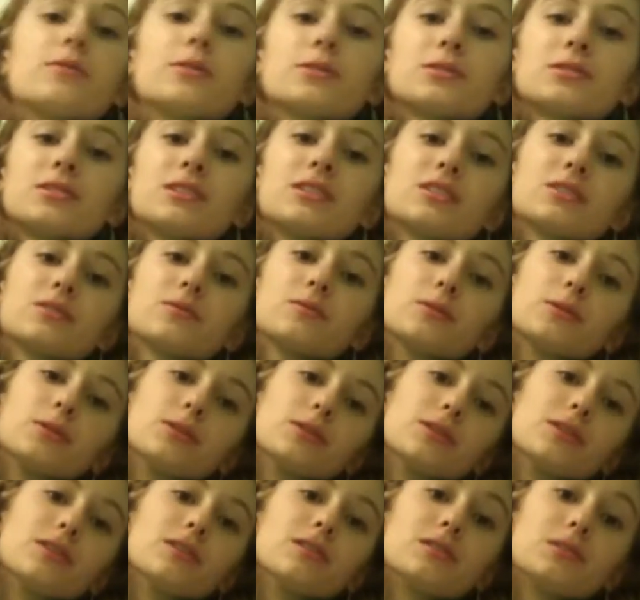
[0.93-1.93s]
First things
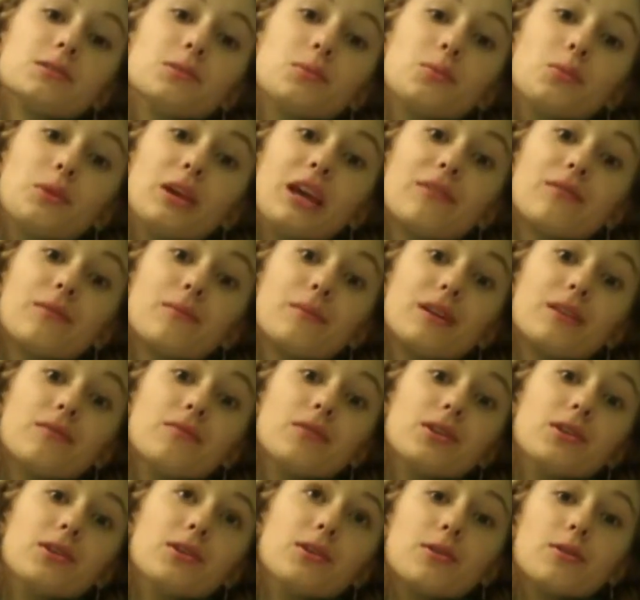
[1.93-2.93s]
first, we haven't made a
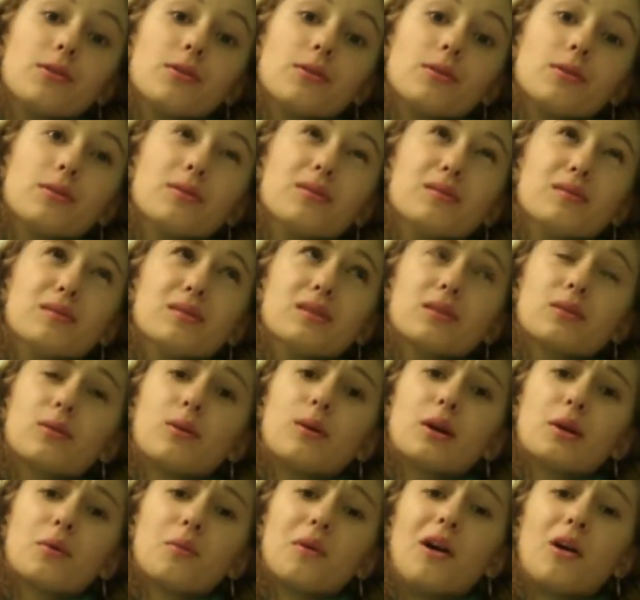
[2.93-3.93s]
video in
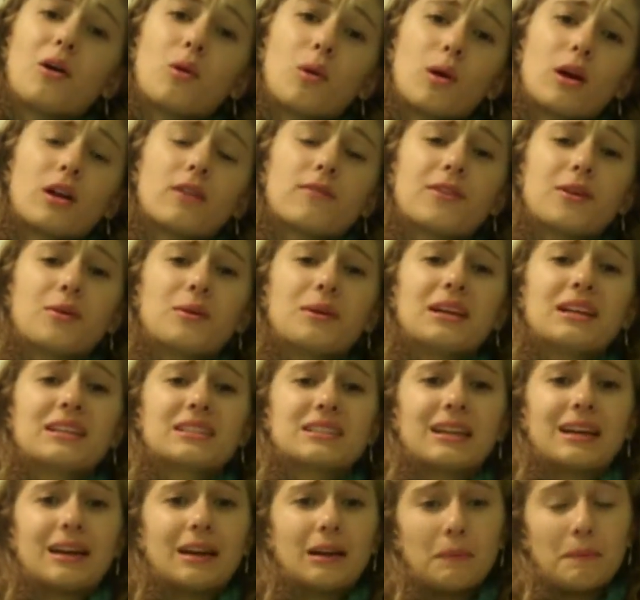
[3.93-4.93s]
quite a while, quite a few
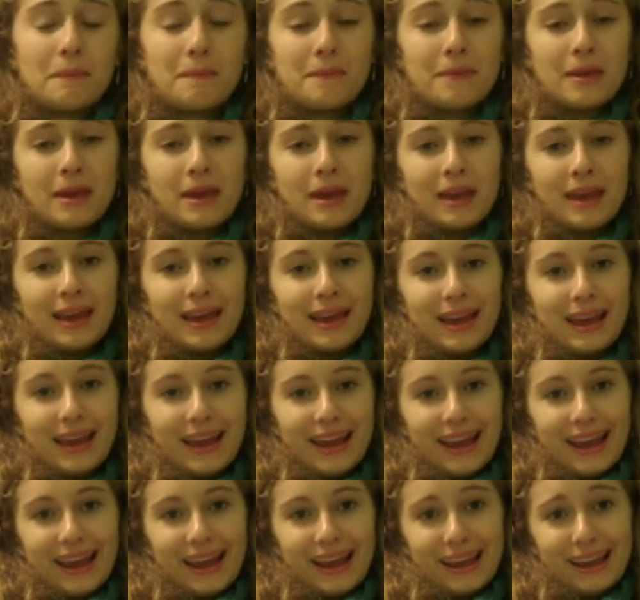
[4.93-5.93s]
weeks now,
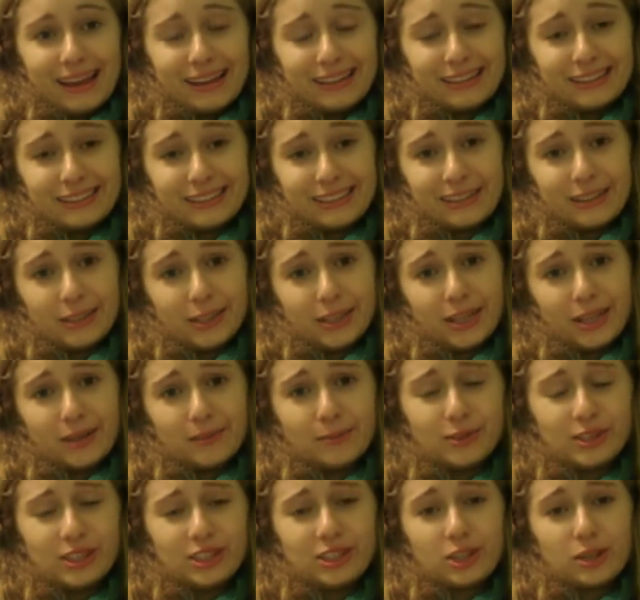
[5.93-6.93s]
and I'm
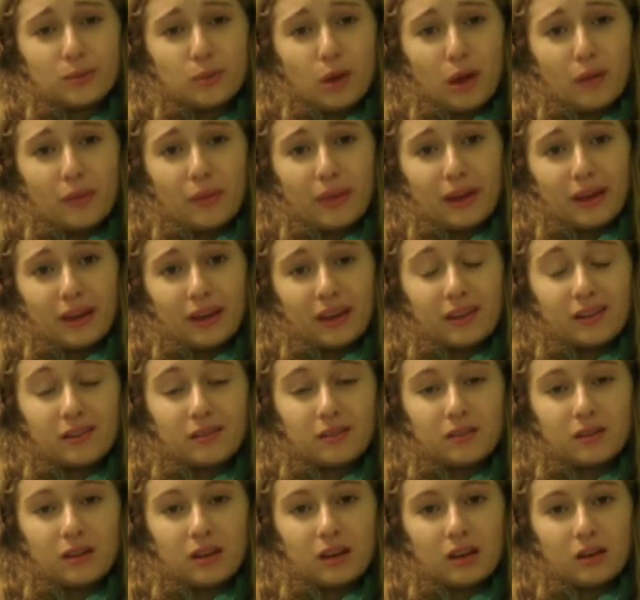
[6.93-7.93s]
really sorry about that.
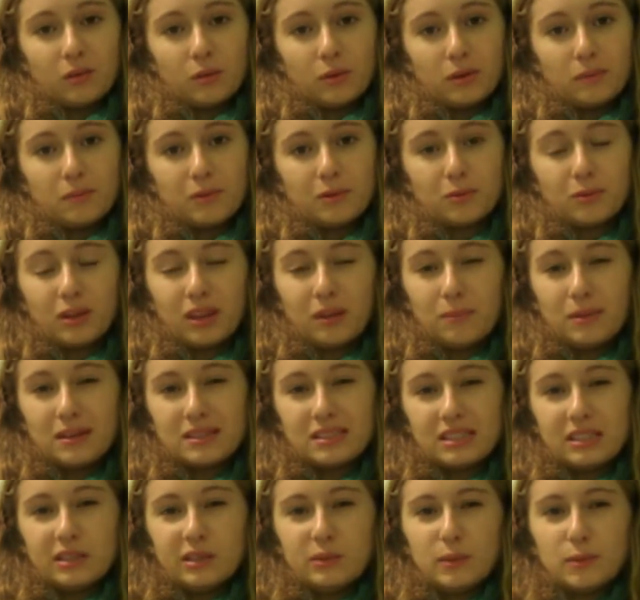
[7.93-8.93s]
We've been really
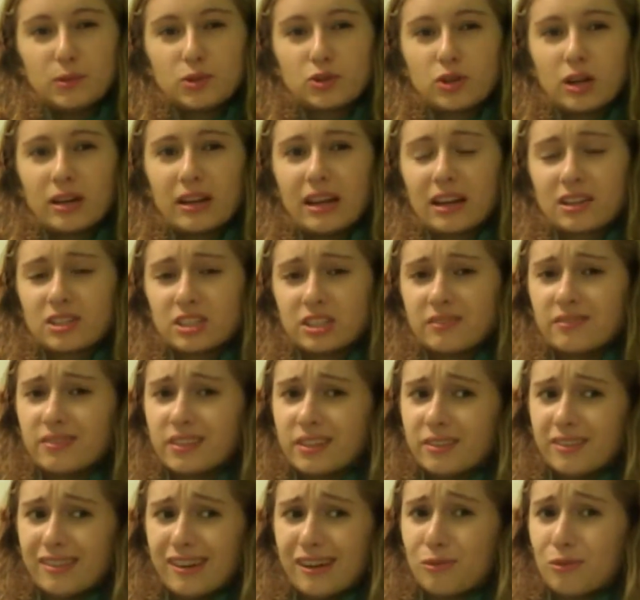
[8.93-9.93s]
busy. We've been trying to actually
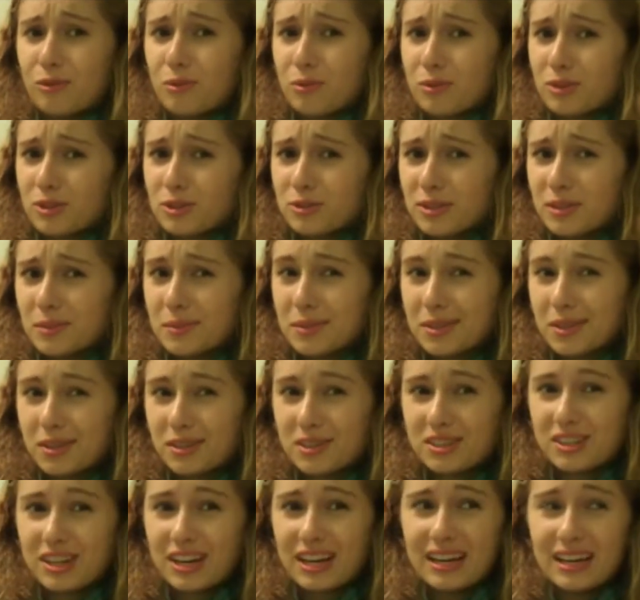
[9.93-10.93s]
figure out what we're doing with our
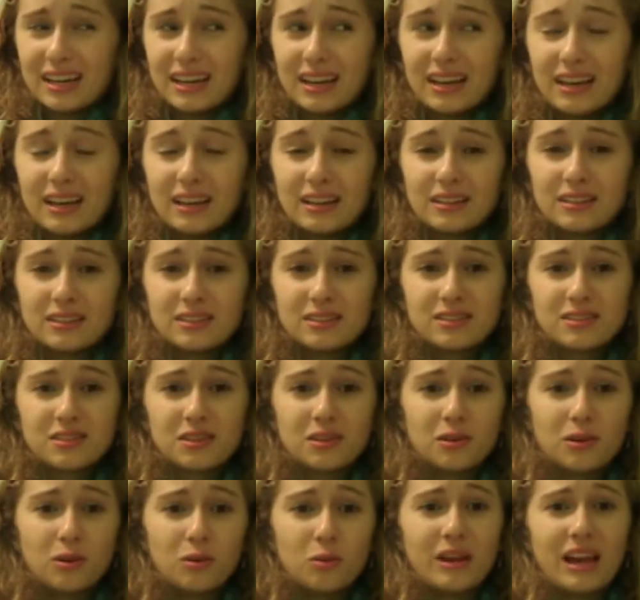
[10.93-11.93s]
triad,
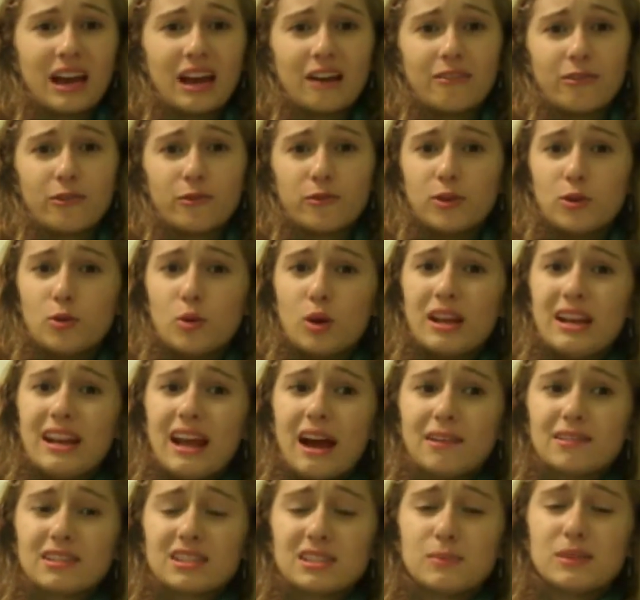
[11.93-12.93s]
so we have a few
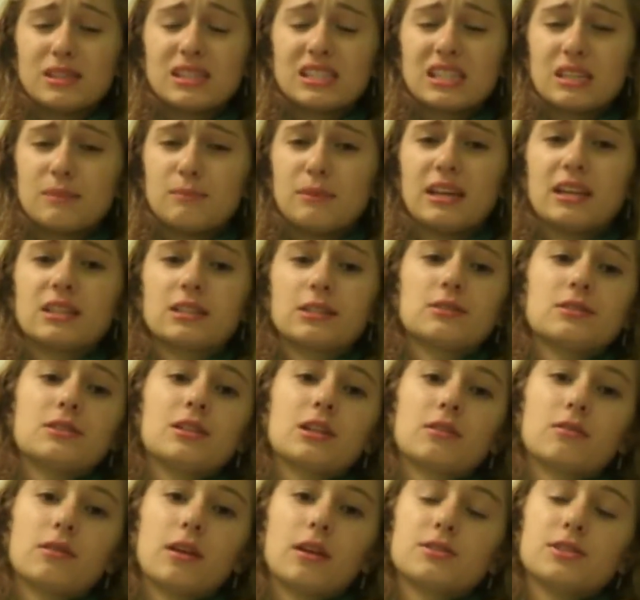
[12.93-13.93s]
announcements to make, so
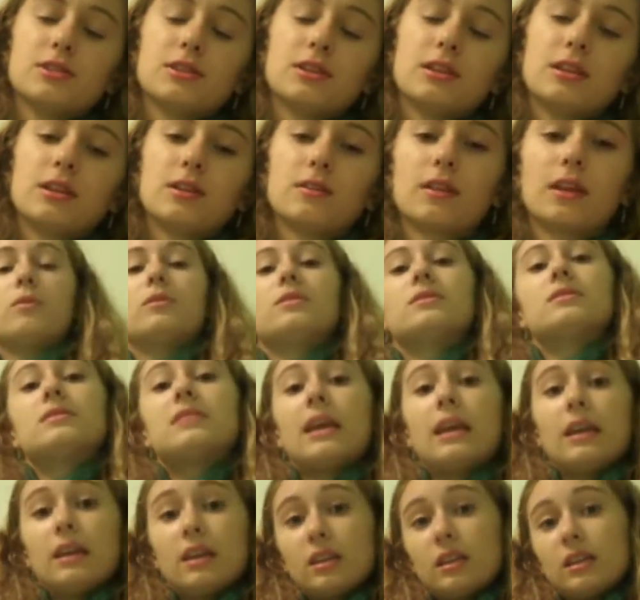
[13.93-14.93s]
stick around so you can hear that.
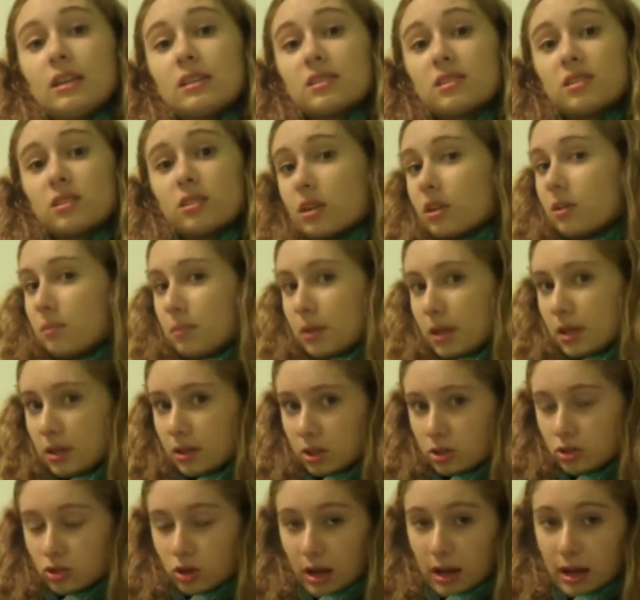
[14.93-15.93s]
Tegan isn't going to be in
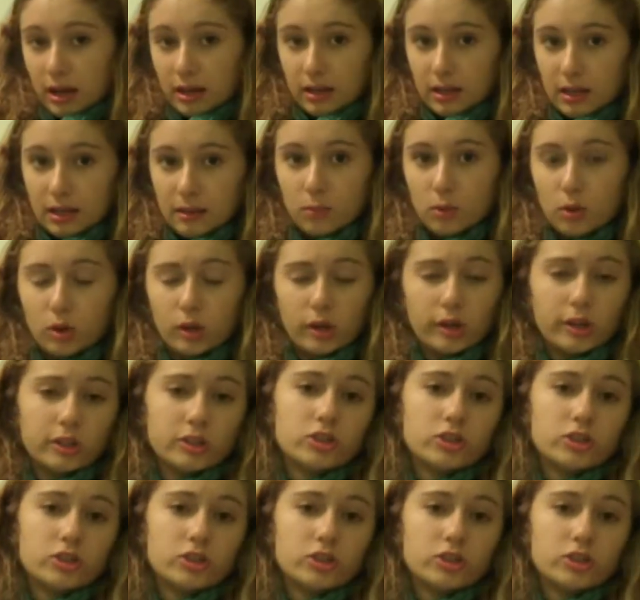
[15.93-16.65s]
the triad anymore.